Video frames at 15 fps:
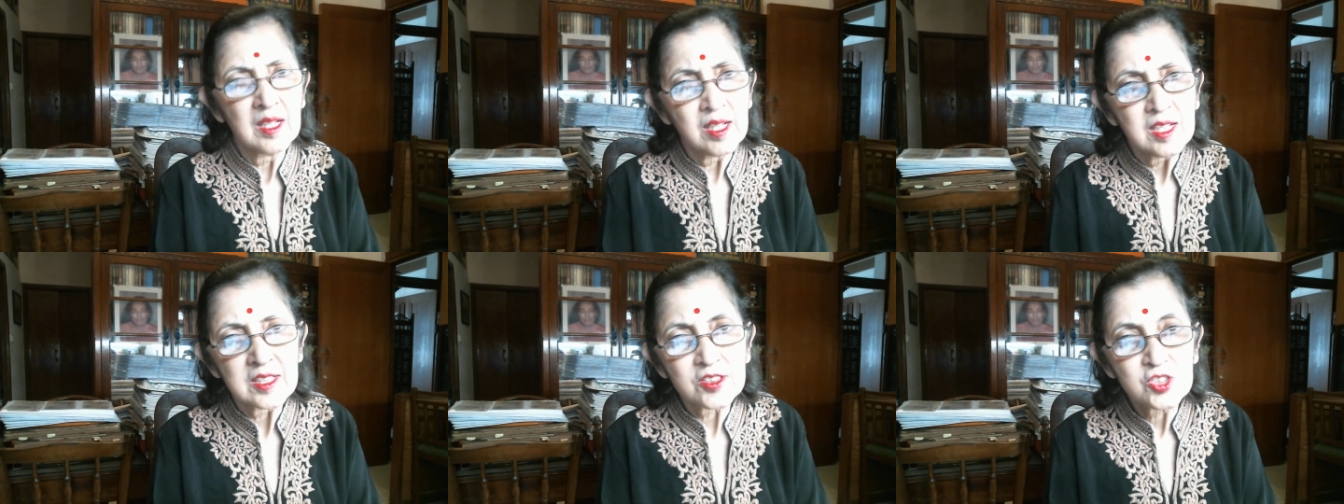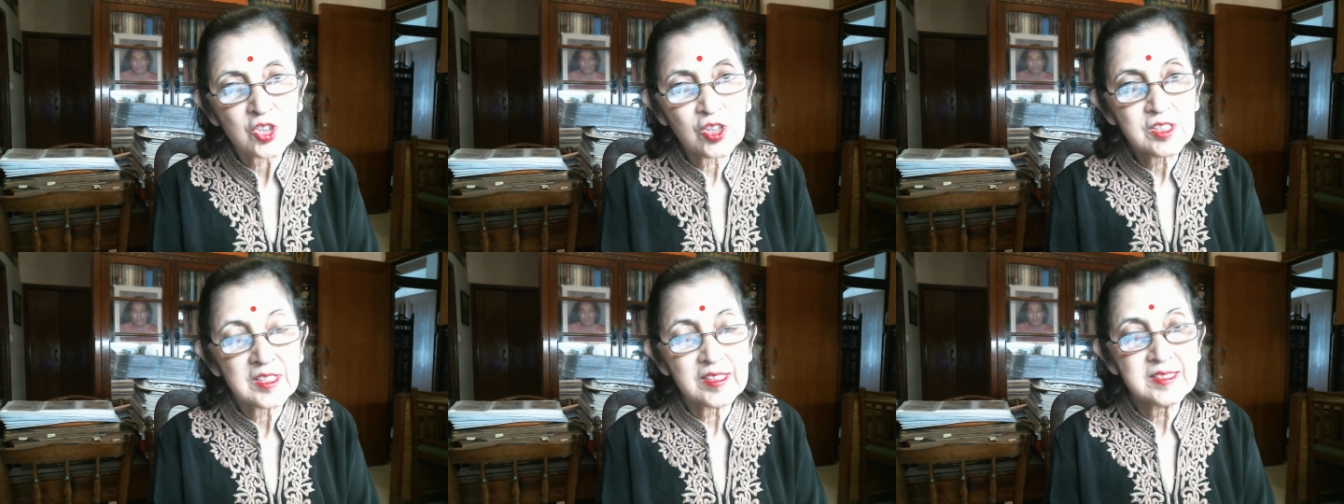So
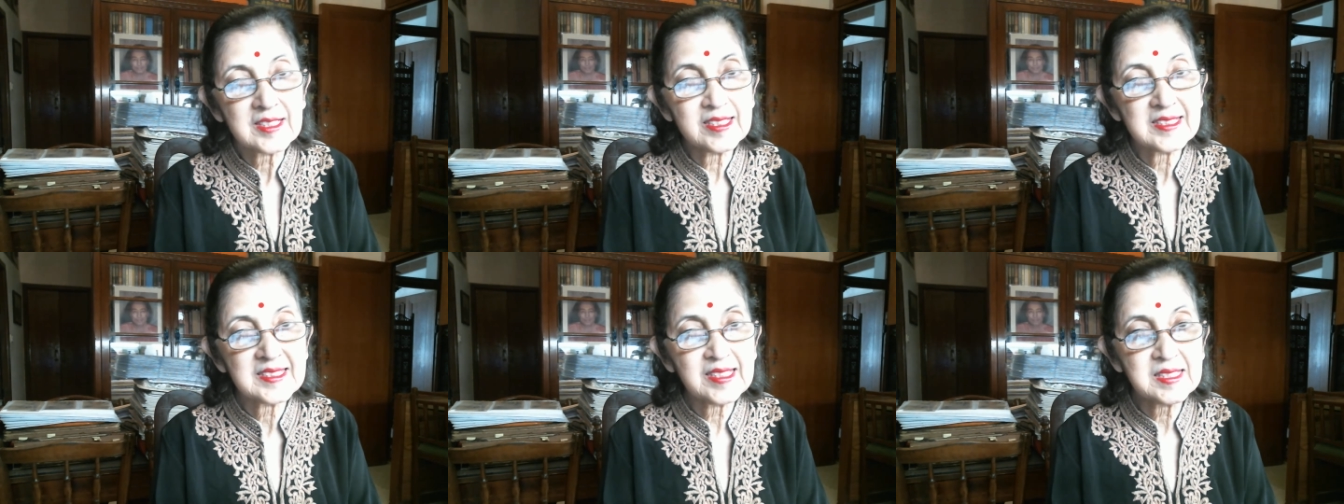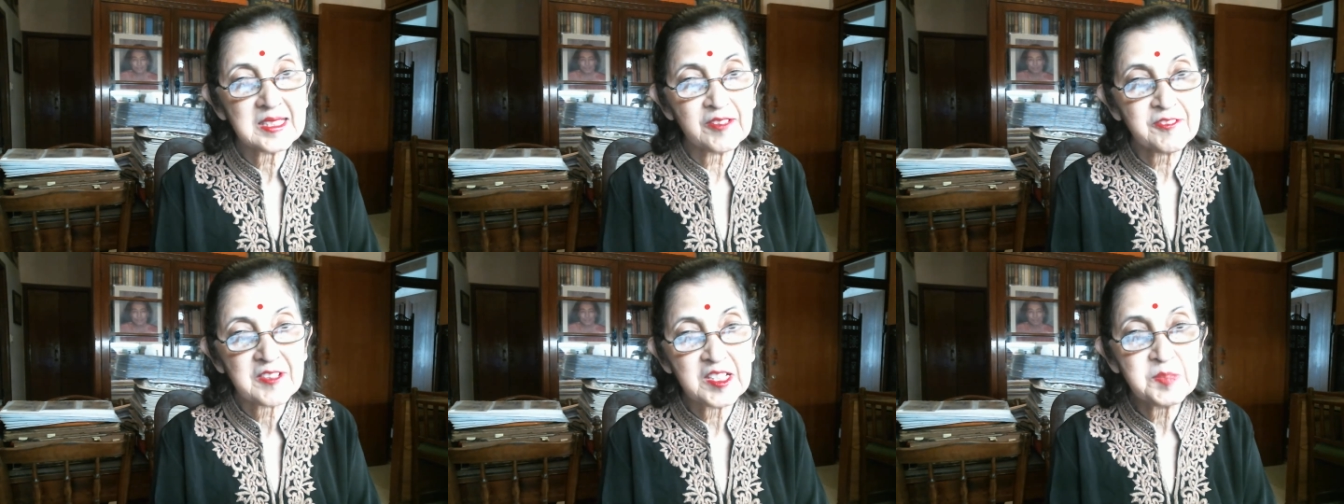this is the
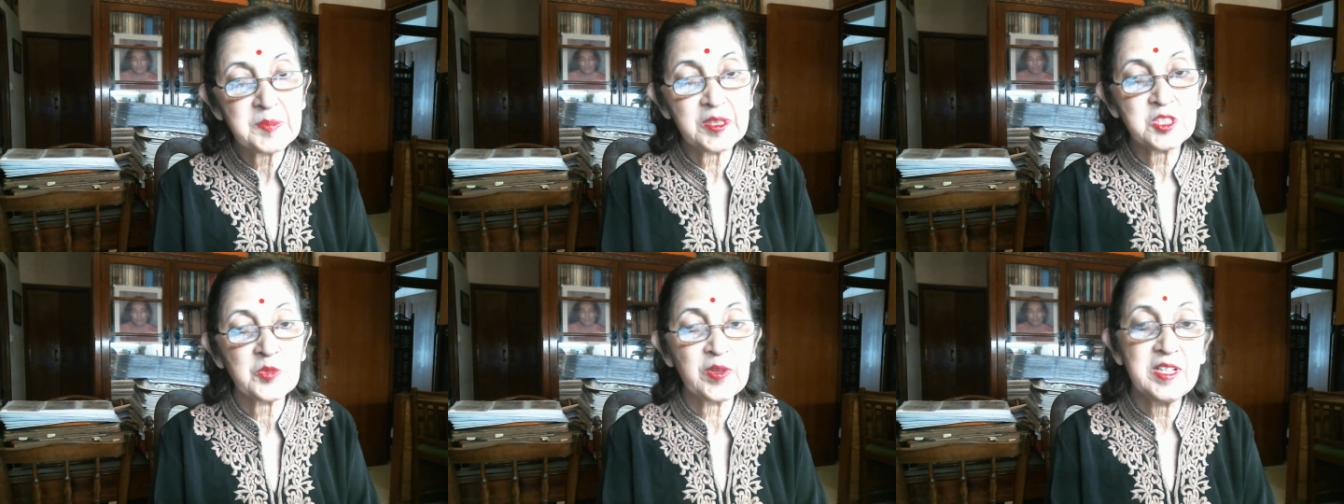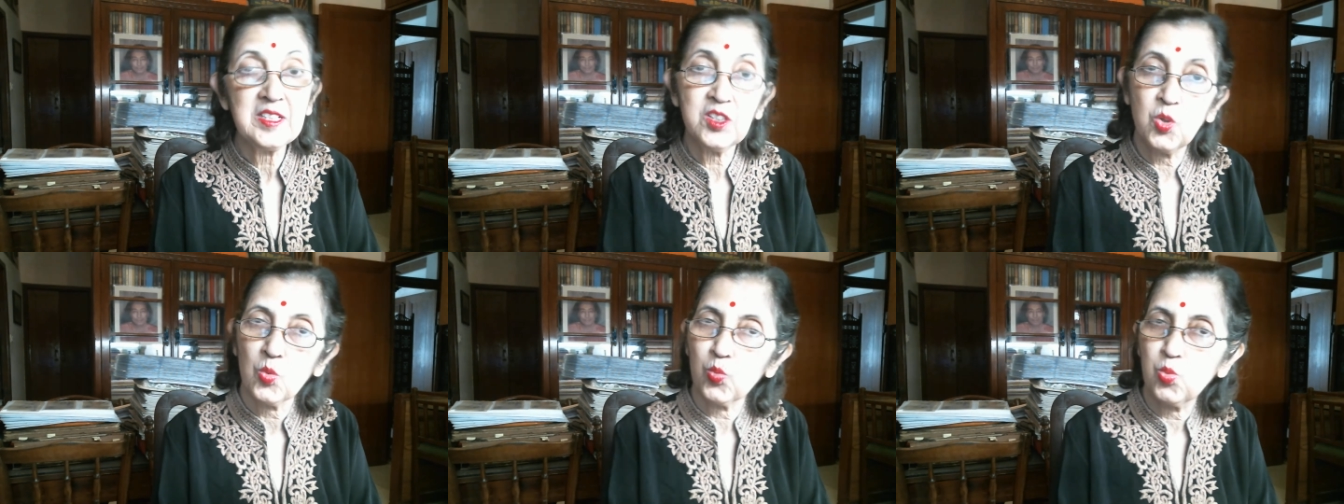difference between
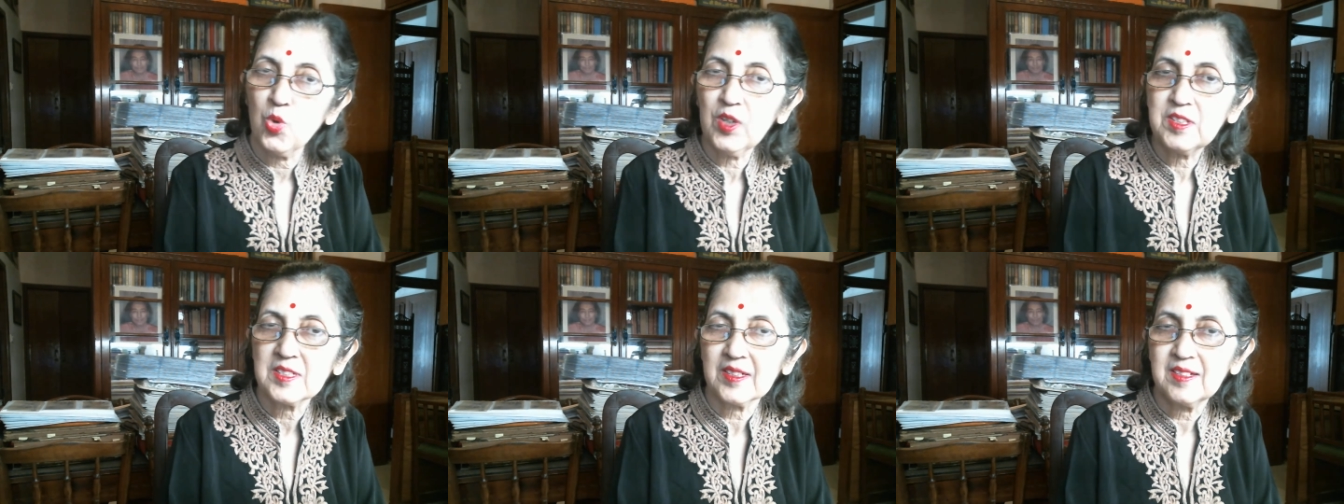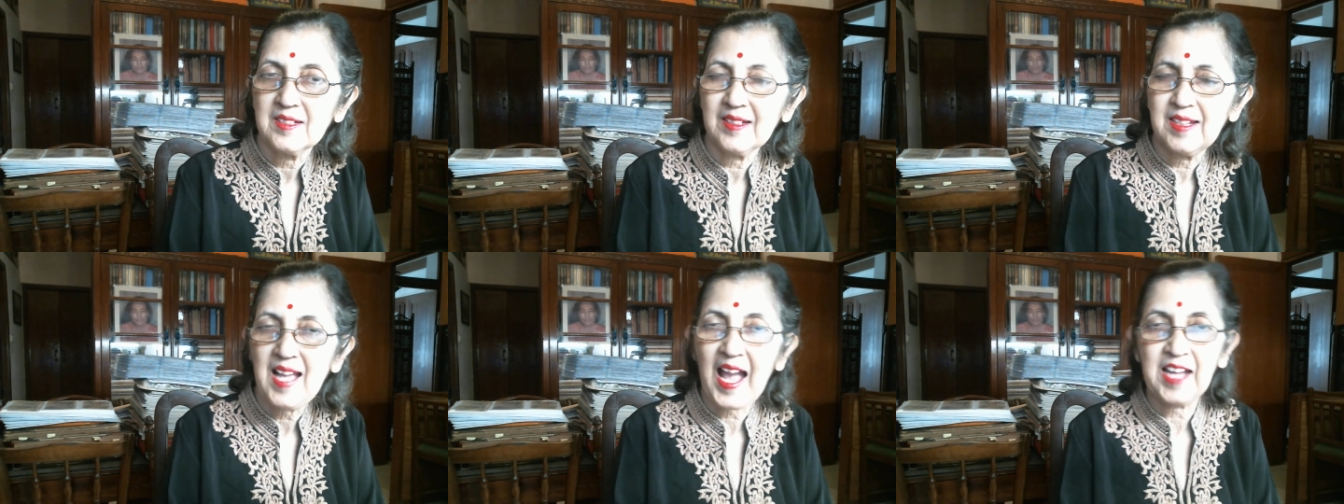would
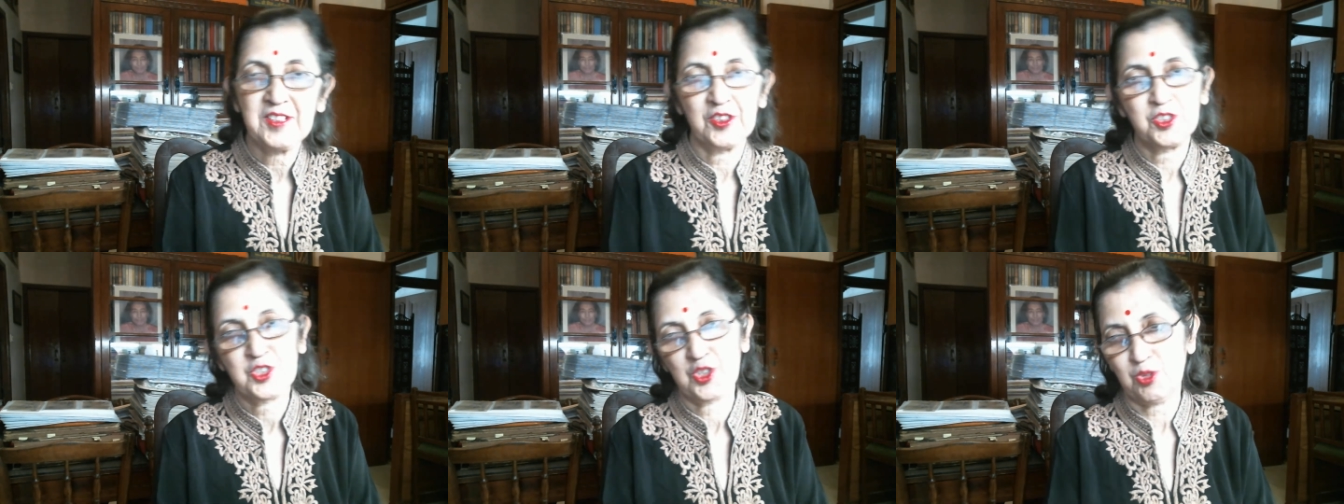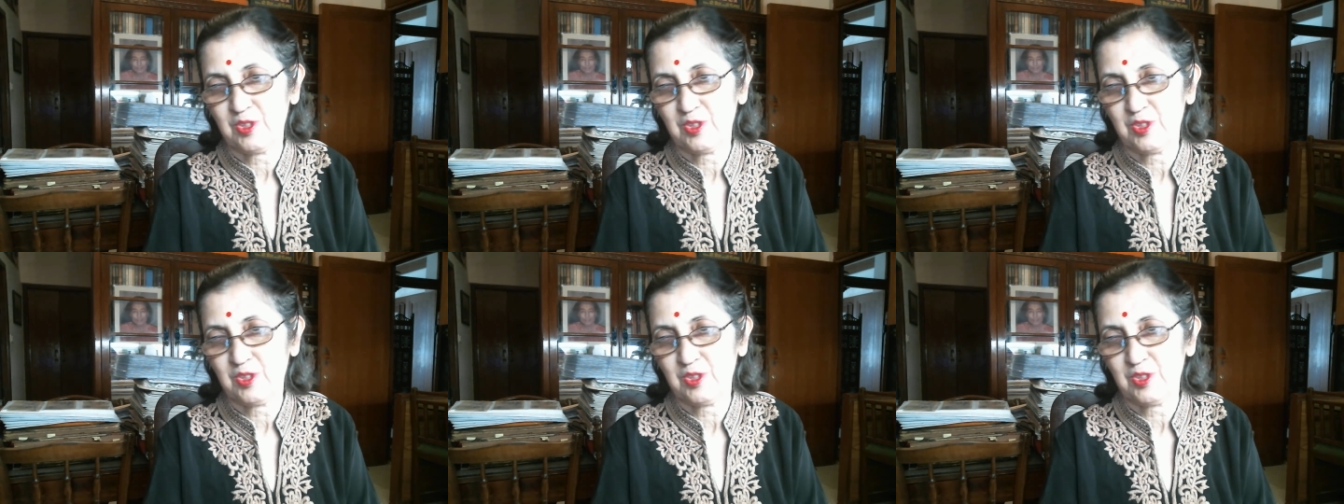and should.